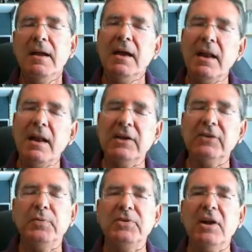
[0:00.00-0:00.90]
And I think it's
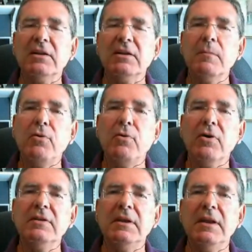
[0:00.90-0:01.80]
particularly
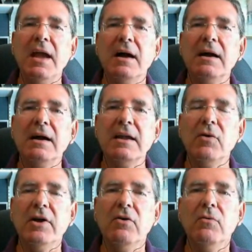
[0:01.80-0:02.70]
important today.
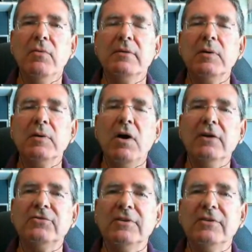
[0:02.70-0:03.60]
I know when we
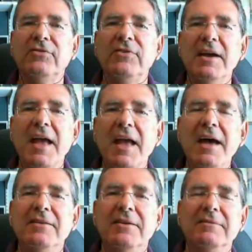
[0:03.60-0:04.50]
watch CNN
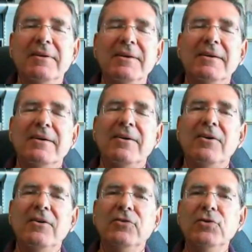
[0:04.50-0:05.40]
and
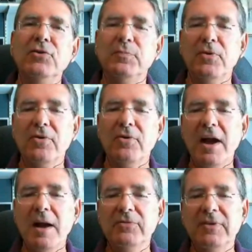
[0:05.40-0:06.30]
all the news
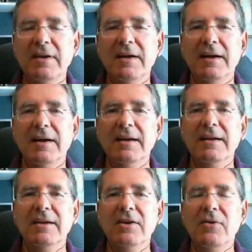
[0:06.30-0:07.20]
programs,
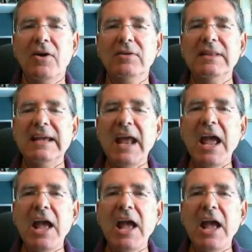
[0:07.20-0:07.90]
hardly a day